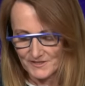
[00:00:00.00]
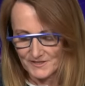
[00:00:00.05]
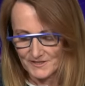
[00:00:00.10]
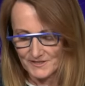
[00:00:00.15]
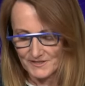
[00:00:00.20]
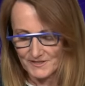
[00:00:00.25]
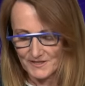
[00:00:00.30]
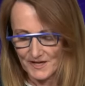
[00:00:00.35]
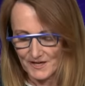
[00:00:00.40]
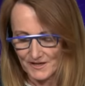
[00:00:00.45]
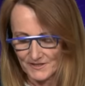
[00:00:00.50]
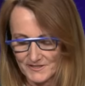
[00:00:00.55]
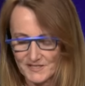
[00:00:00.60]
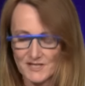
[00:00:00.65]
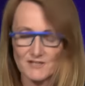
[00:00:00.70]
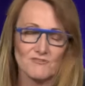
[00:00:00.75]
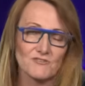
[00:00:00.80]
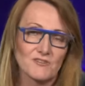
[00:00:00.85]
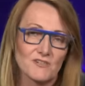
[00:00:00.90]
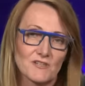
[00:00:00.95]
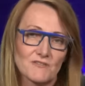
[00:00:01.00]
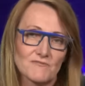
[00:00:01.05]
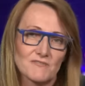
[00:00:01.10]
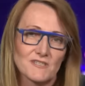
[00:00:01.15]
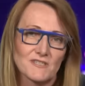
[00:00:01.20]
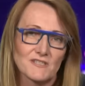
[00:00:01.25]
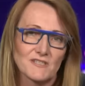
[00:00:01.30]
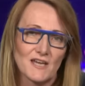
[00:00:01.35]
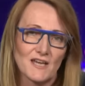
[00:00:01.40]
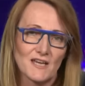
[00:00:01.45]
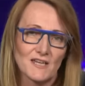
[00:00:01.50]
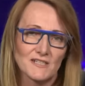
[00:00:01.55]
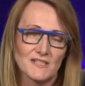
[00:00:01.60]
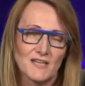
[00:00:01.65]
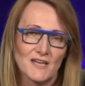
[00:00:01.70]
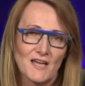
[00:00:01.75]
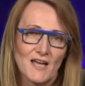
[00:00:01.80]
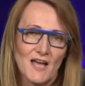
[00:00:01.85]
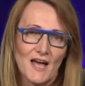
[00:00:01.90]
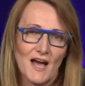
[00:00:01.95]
the Secretary of State,